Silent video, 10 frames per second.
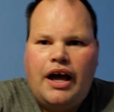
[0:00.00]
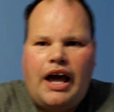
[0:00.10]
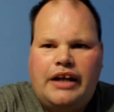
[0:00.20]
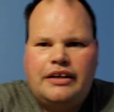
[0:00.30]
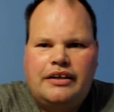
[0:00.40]

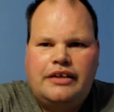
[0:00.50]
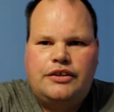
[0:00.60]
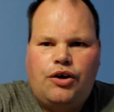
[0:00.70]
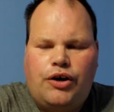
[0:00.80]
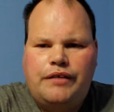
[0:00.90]
And
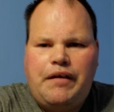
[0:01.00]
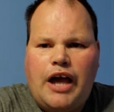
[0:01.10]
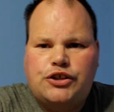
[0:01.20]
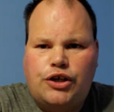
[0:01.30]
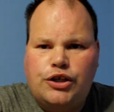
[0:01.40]
during the
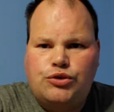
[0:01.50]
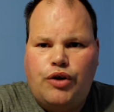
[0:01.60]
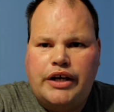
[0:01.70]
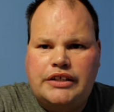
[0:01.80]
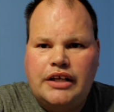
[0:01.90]
major
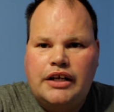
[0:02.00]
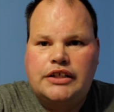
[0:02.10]
earthquakes,